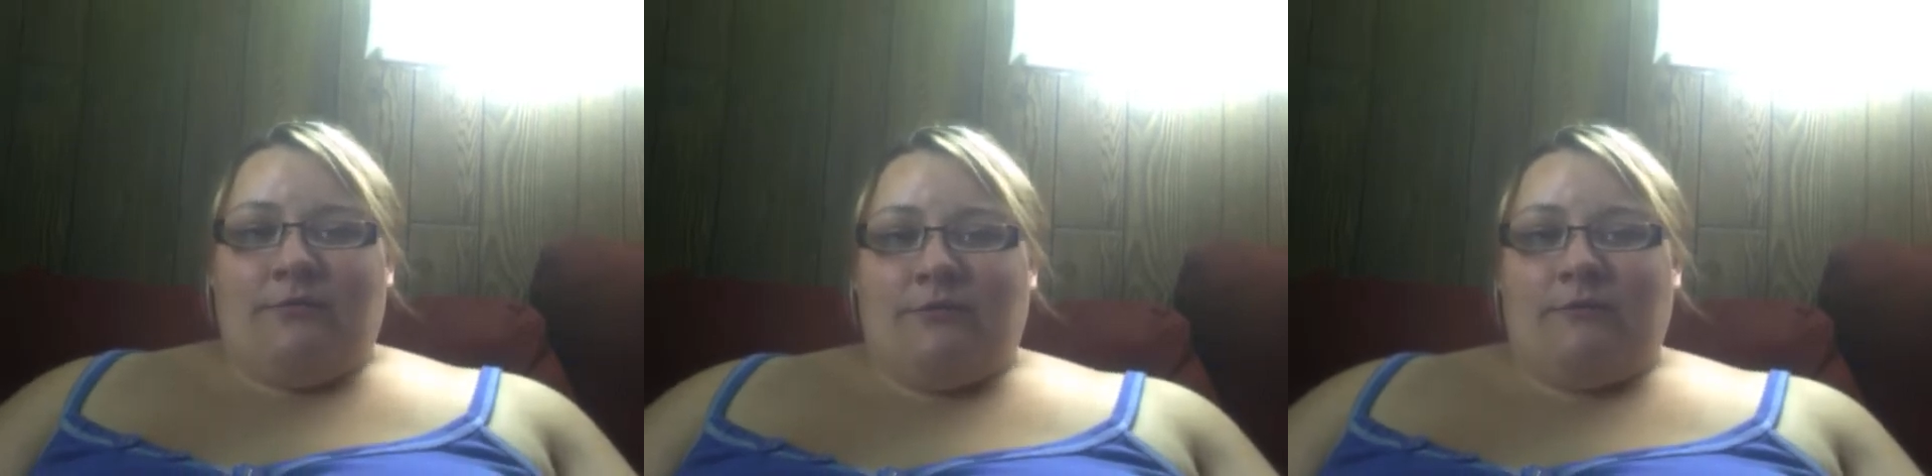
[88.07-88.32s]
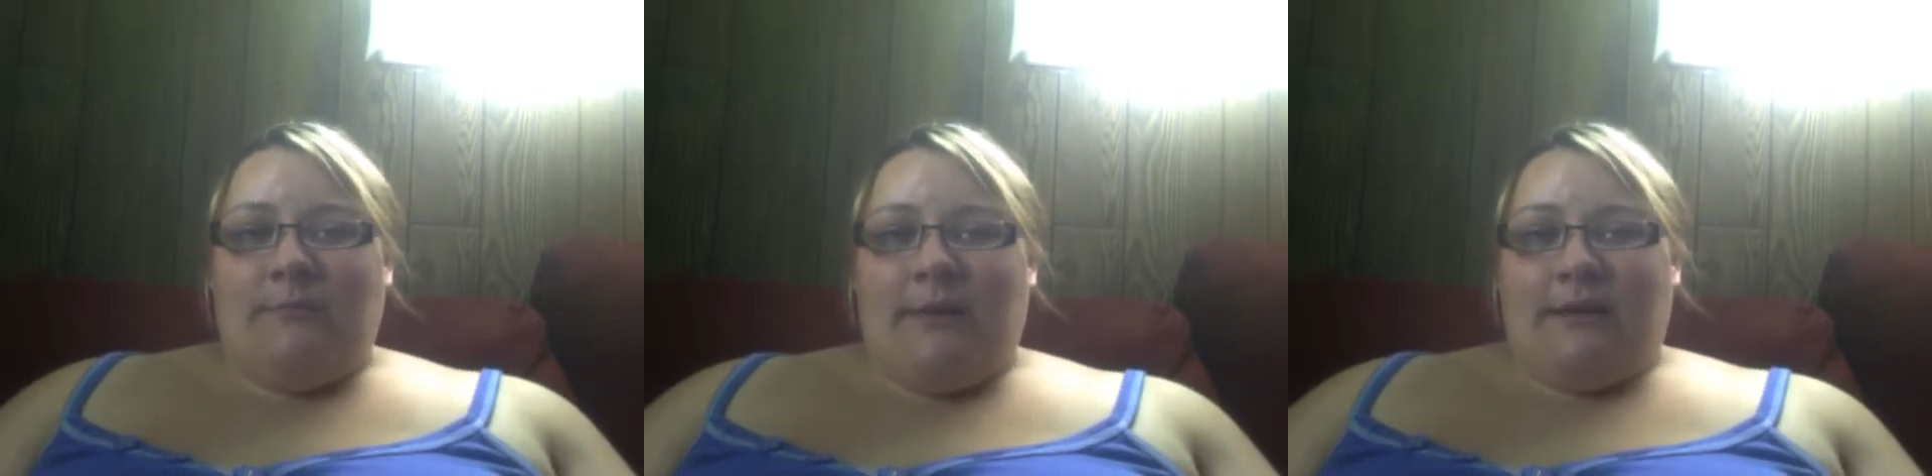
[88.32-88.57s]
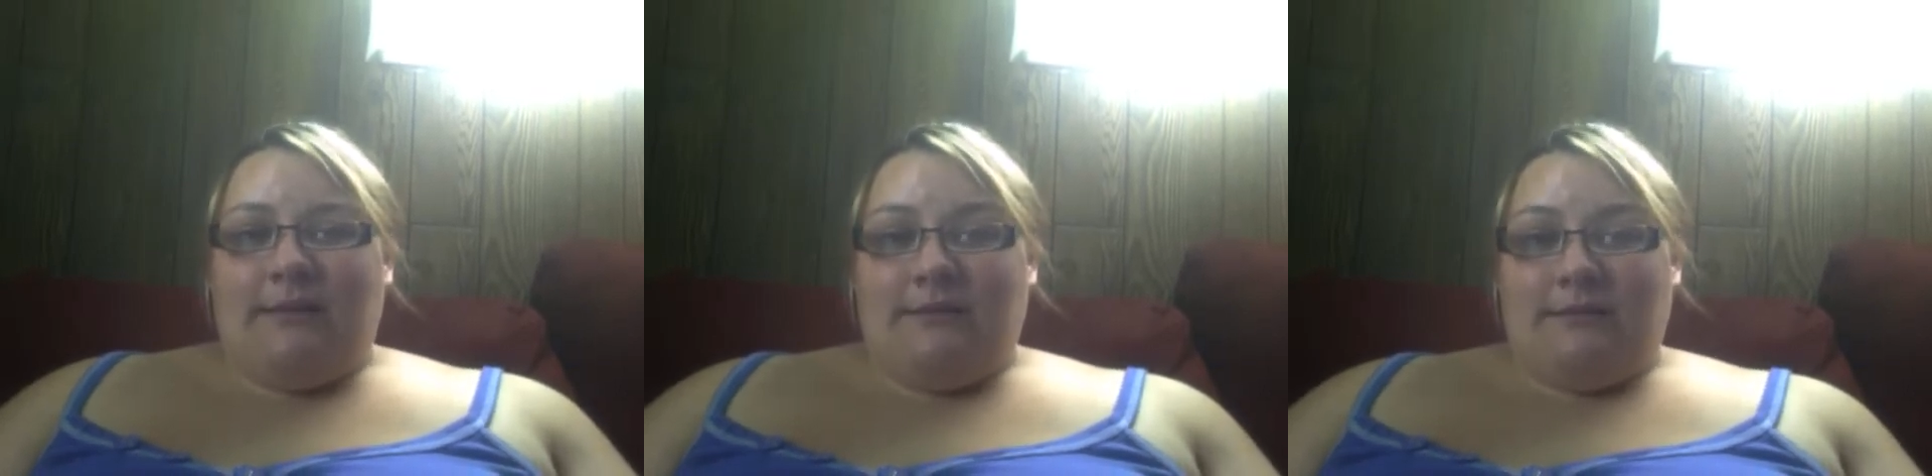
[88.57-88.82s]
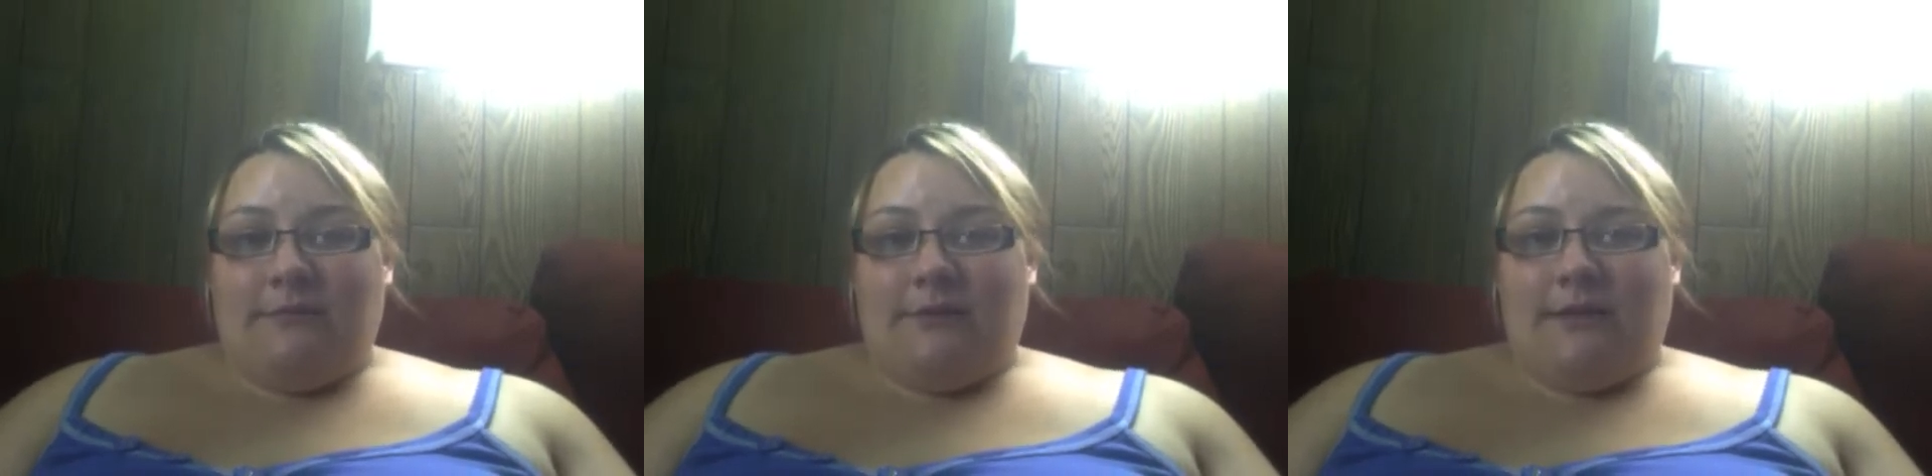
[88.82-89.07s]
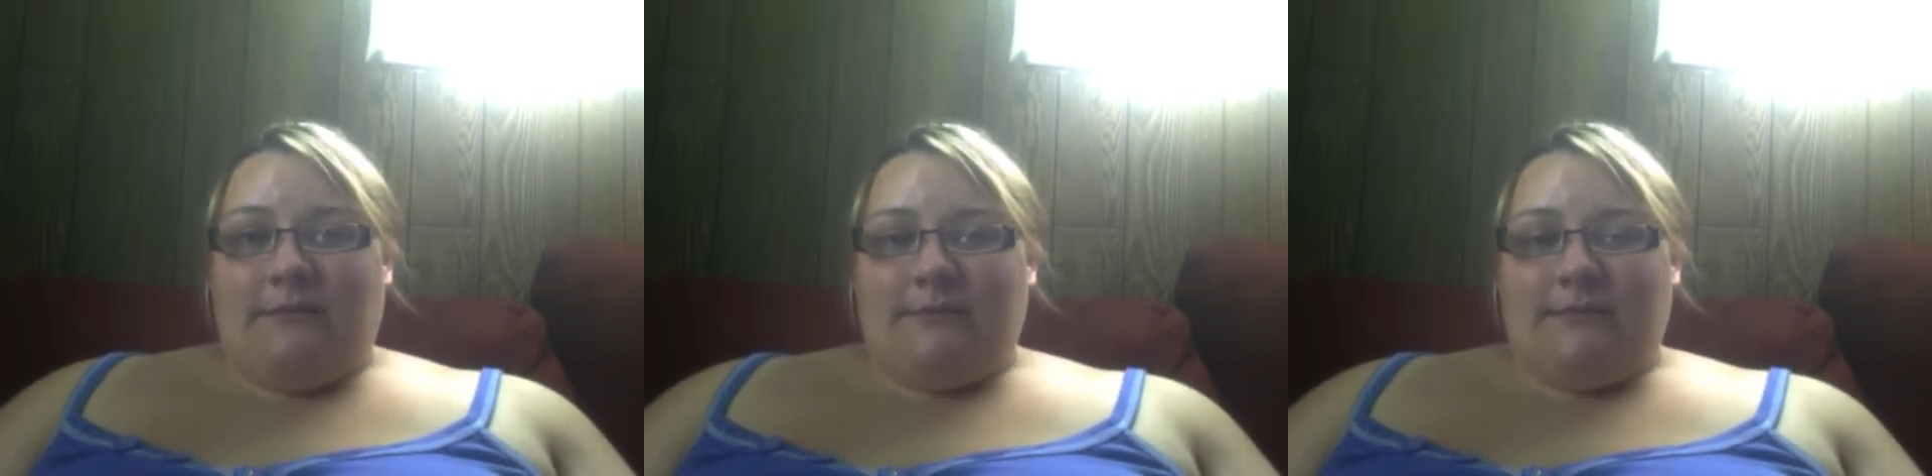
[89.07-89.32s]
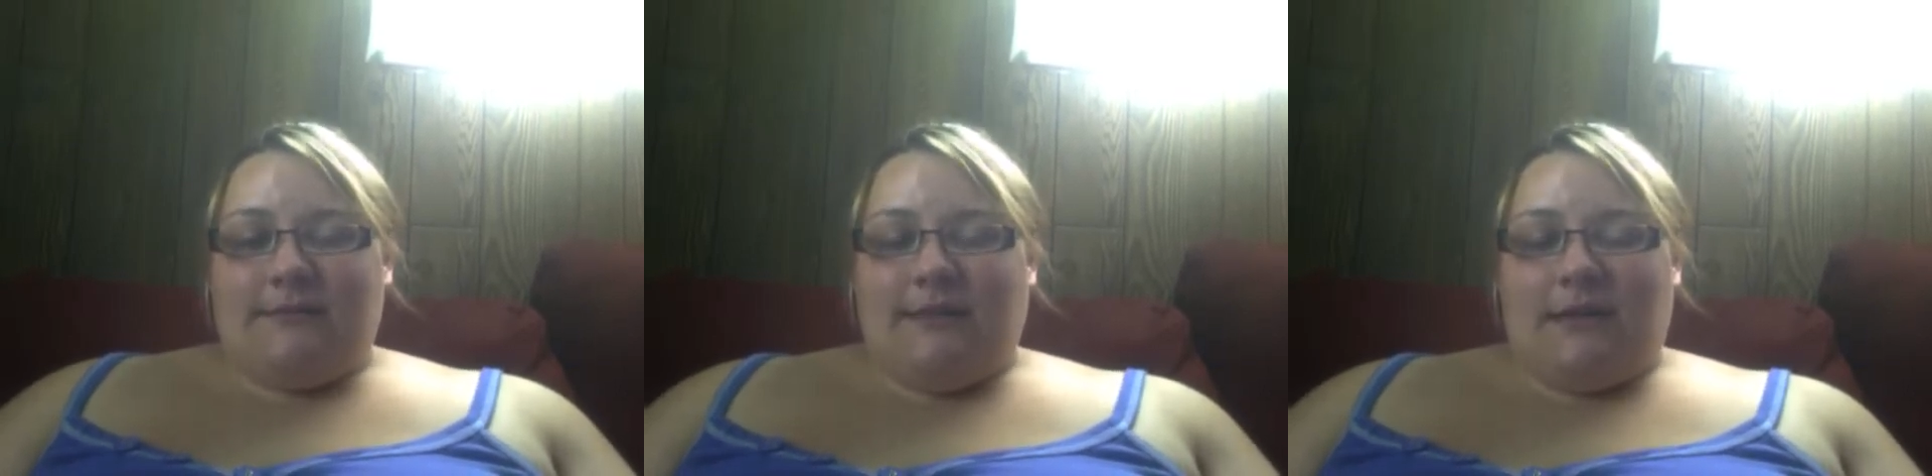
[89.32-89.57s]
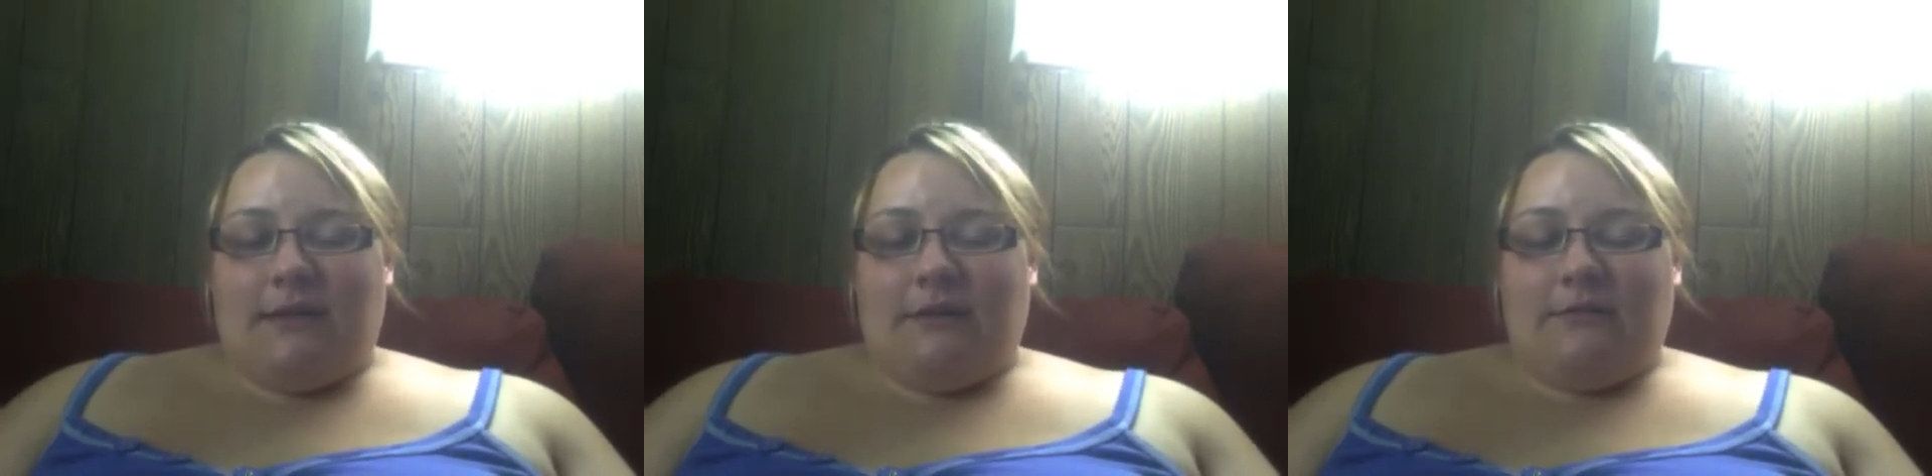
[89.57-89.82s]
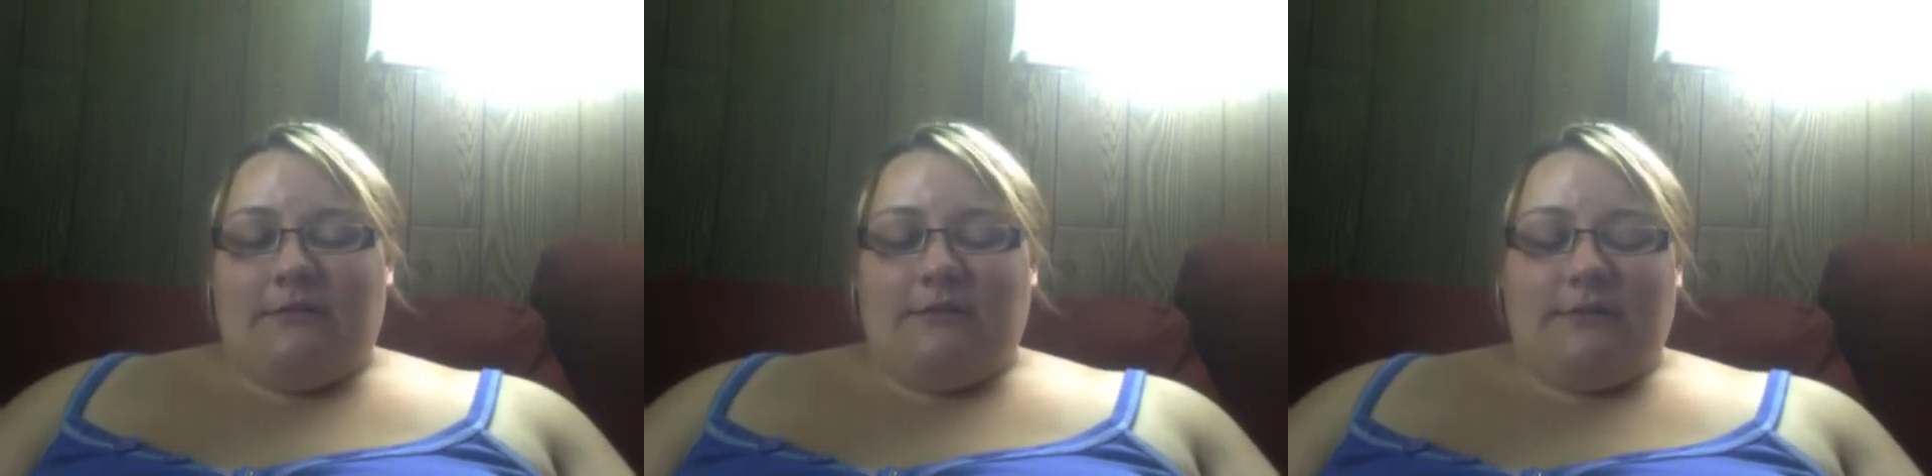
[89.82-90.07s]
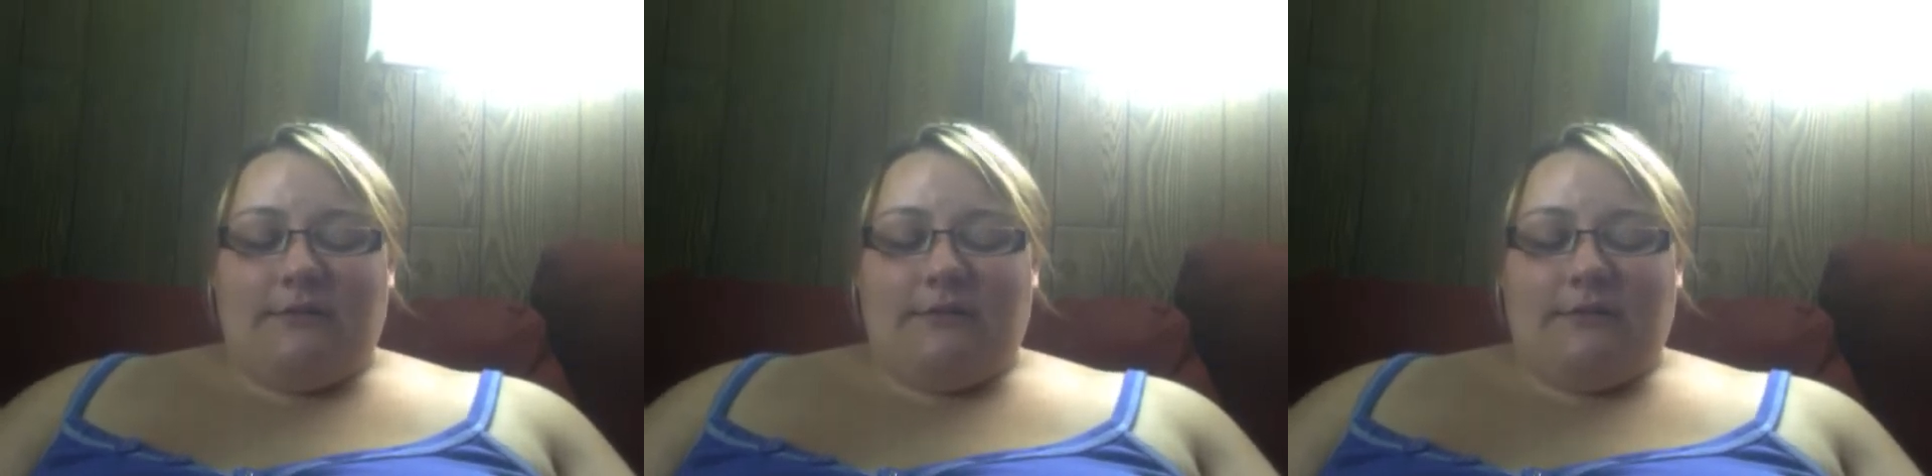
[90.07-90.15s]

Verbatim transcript: roommates while I was there.